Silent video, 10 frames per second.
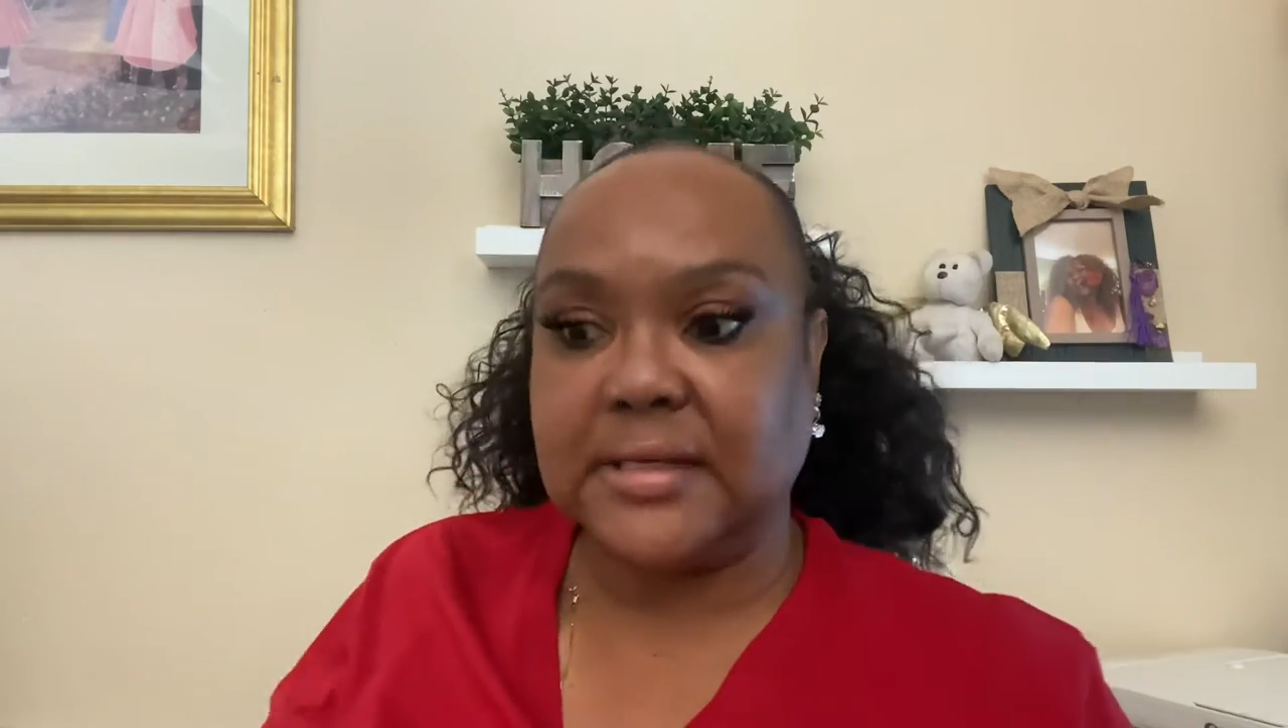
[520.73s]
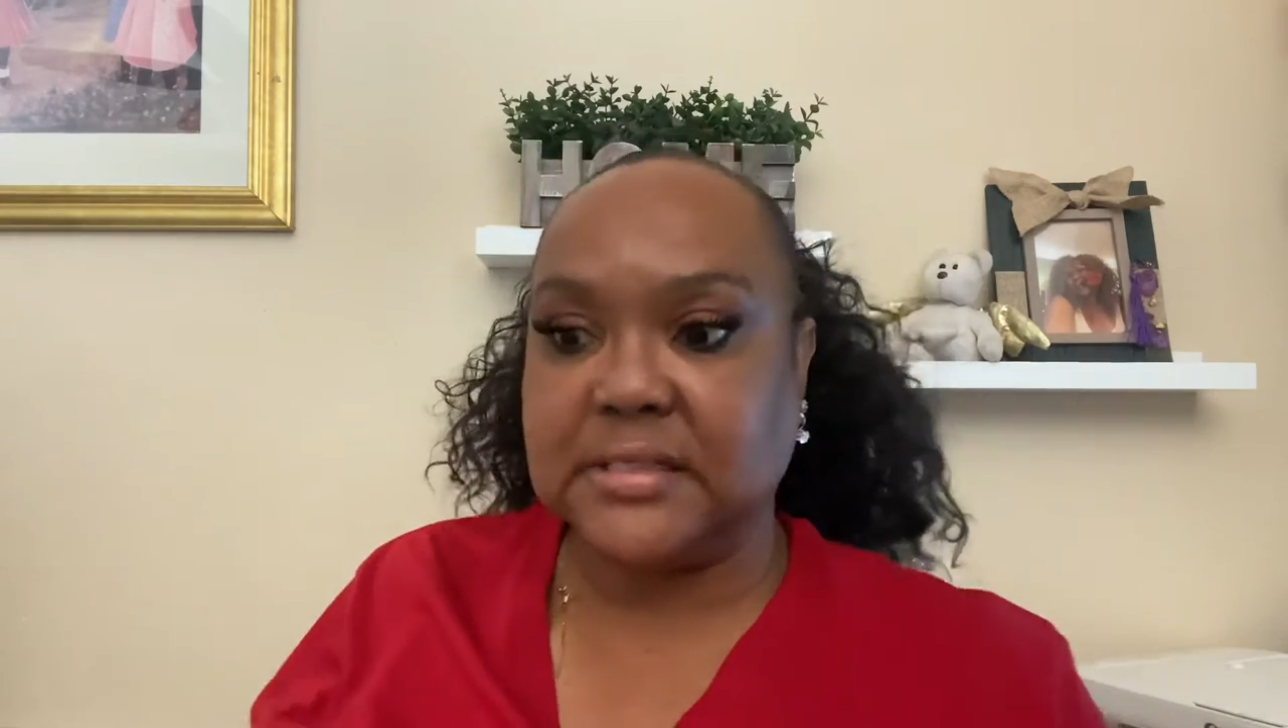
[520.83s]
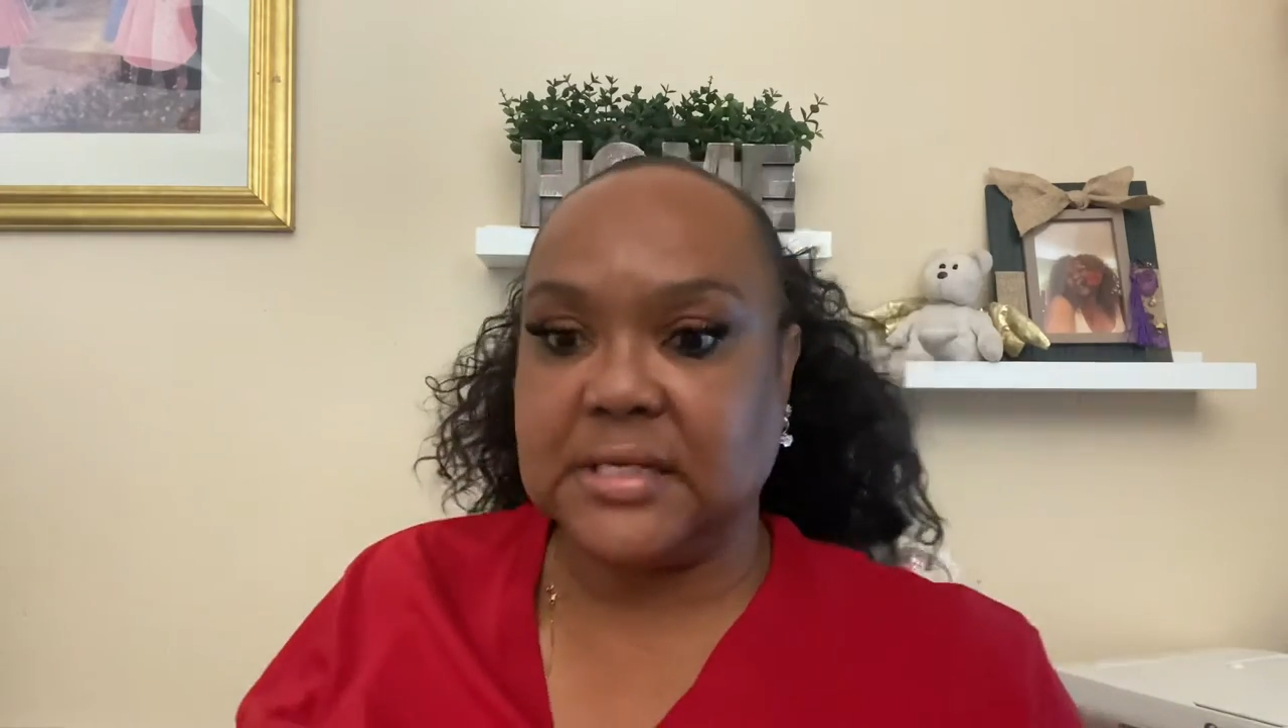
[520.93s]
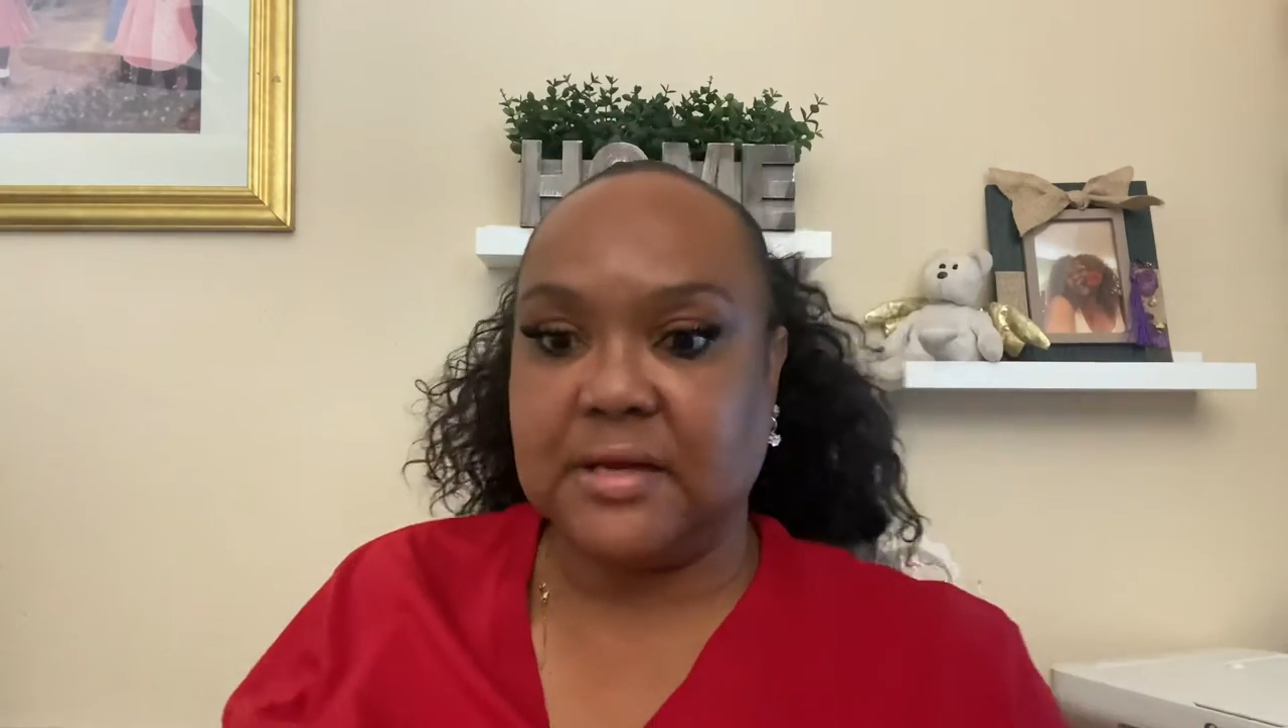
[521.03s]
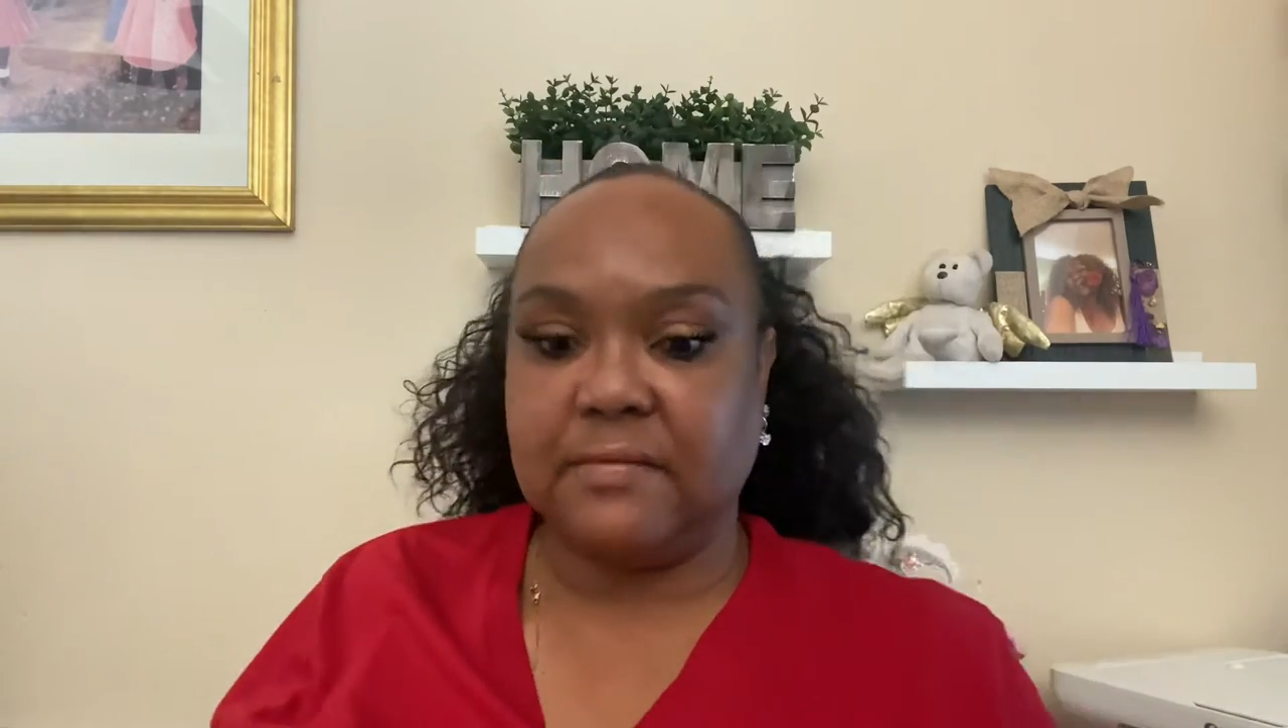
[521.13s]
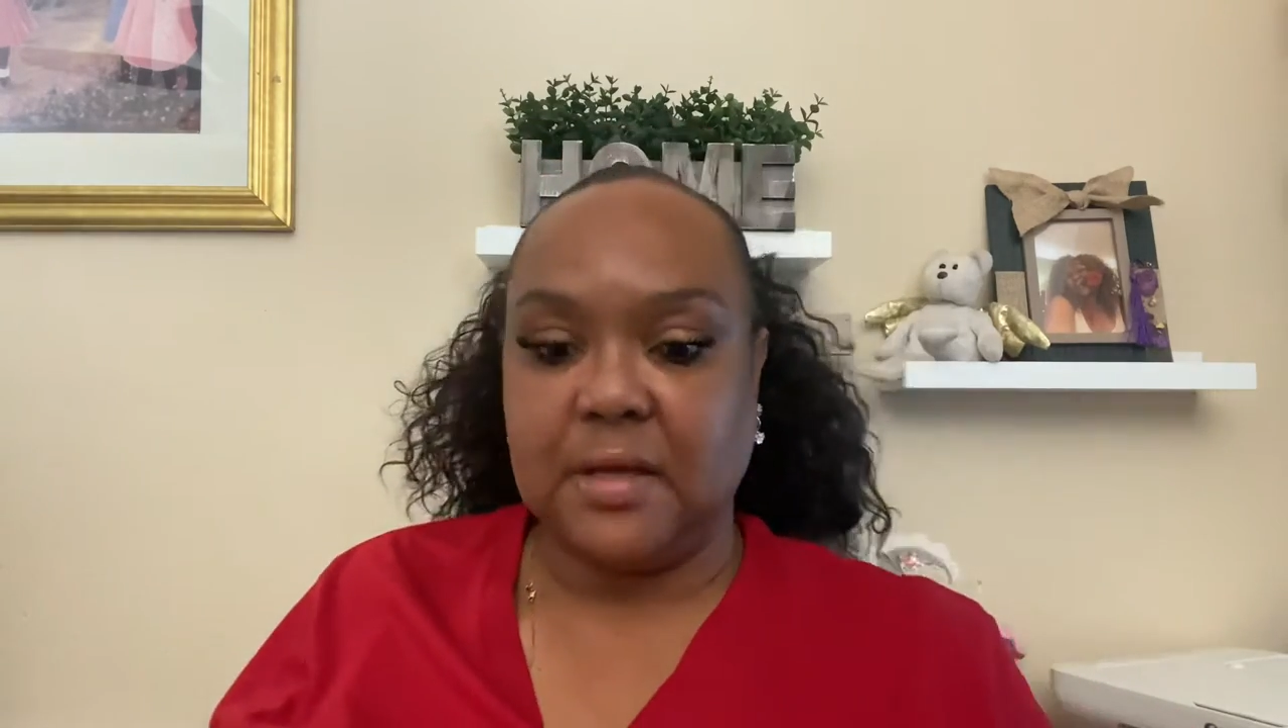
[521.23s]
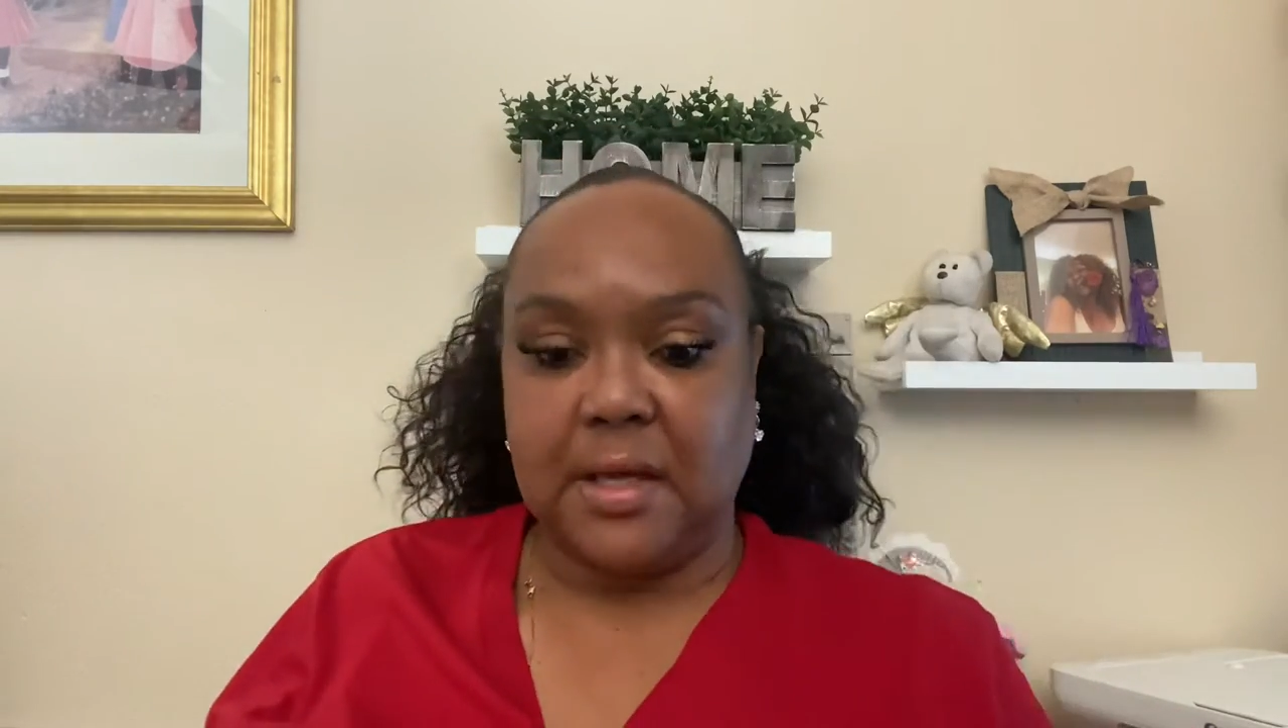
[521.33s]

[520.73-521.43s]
of stuff.